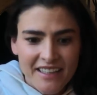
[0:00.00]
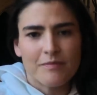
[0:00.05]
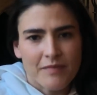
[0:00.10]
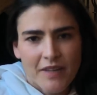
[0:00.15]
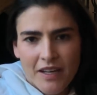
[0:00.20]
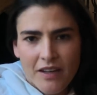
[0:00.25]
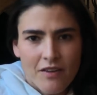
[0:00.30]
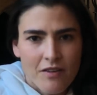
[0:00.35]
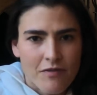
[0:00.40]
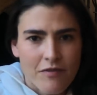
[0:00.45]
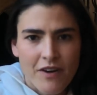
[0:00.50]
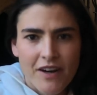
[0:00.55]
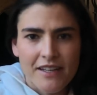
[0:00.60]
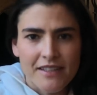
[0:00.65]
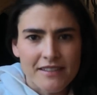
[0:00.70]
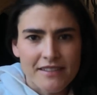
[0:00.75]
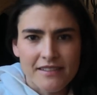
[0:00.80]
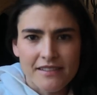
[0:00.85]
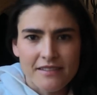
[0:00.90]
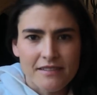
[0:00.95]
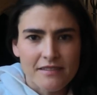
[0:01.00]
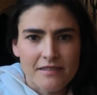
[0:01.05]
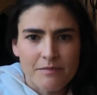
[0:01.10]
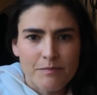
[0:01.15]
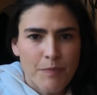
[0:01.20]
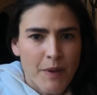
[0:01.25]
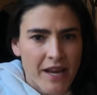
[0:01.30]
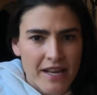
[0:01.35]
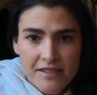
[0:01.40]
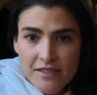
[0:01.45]
My other friend is
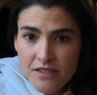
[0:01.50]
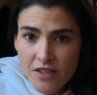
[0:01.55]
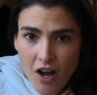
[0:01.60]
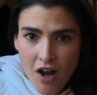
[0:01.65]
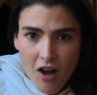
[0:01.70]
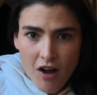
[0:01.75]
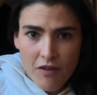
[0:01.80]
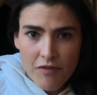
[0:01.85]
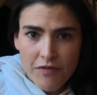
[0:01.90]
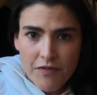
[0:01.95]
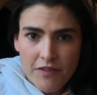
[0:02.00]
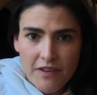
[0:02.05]
pissed off.